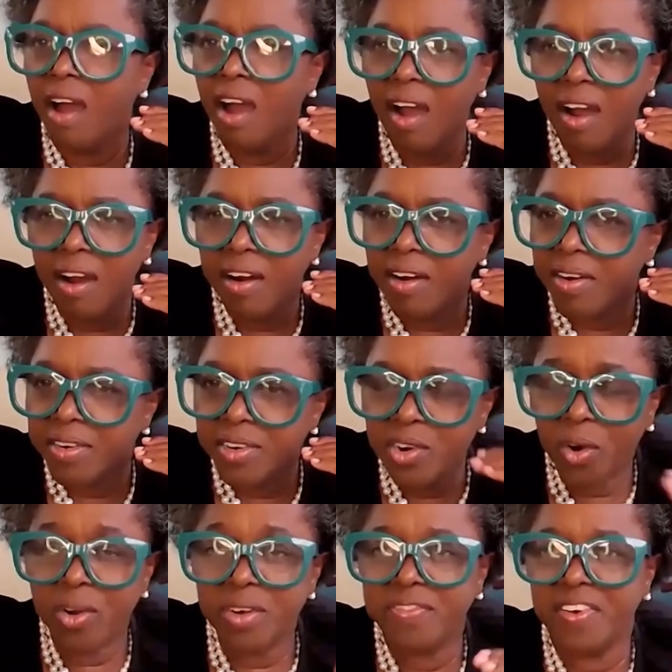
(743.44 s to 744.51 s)
are
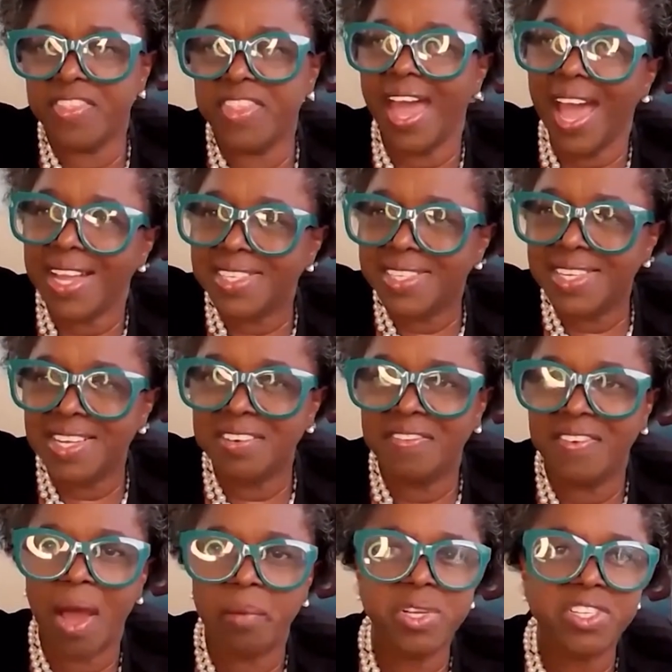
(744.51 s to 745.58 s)
known for the
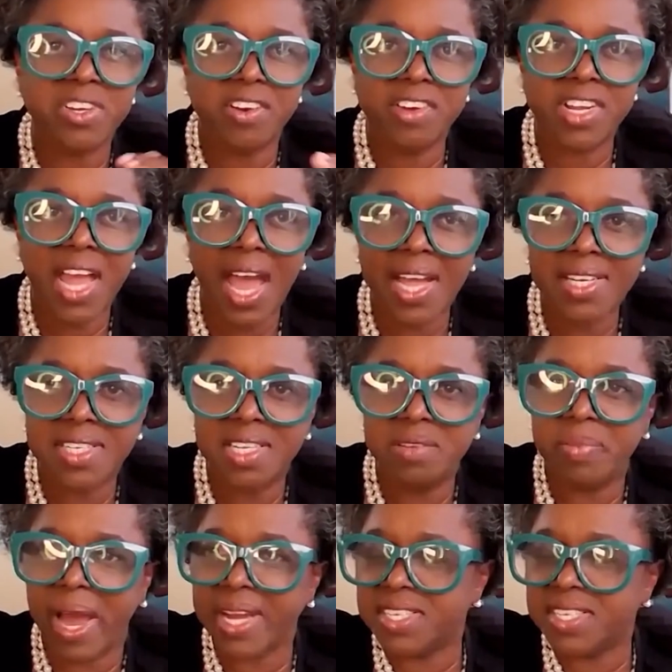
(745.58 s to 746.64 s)
anti-inflammatory,
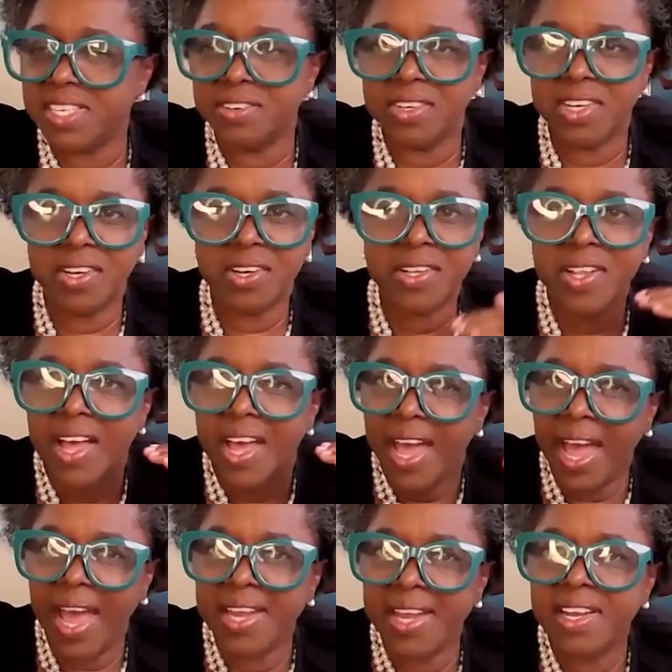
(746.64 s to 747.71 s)
antibacterial,
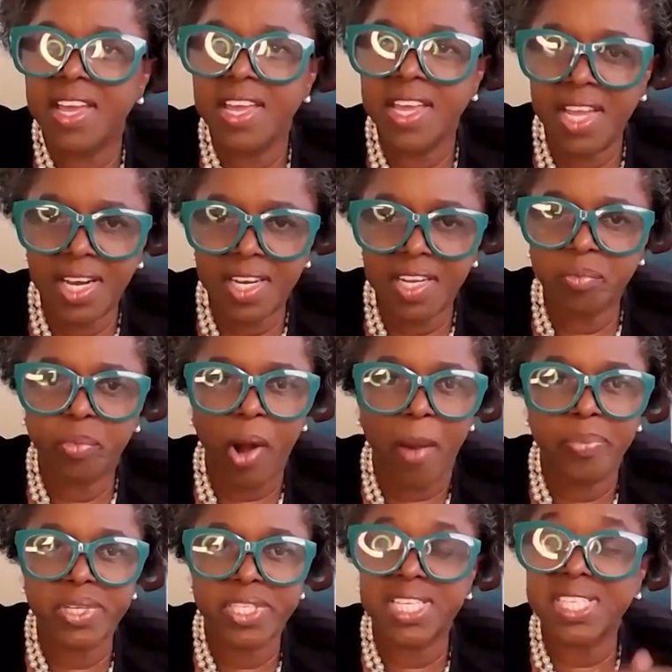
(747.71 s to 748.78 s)
and healing
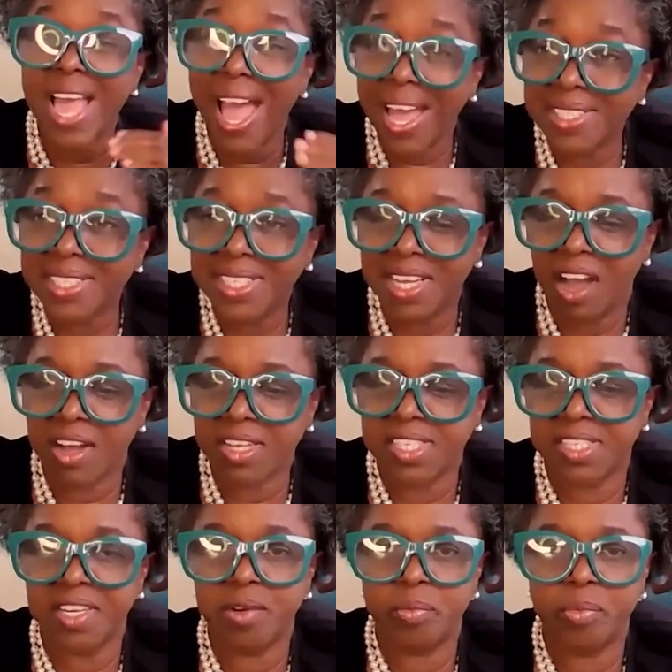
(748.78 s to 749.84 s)
properties,
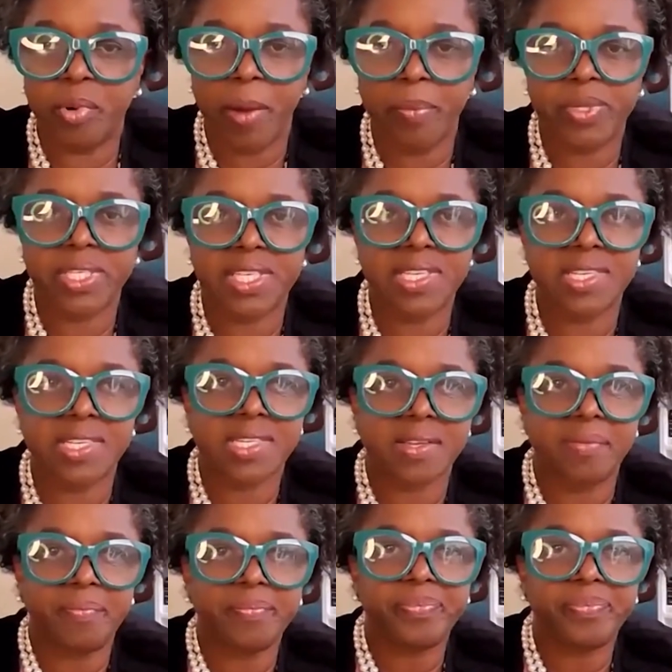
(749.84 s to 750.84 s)
antioxidant properties.